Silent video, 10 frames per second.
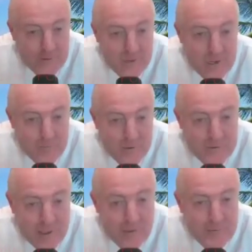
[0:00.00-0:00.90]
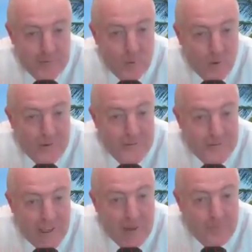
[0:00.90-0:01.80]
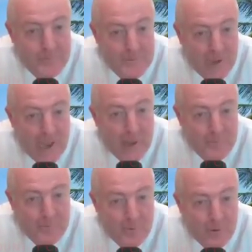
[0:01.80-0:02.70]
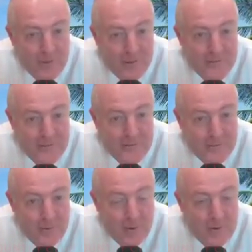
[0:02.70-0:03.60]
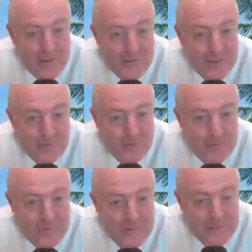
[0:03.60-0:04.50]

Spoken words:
said it yourself, is a one-stop shop for all this, for all these different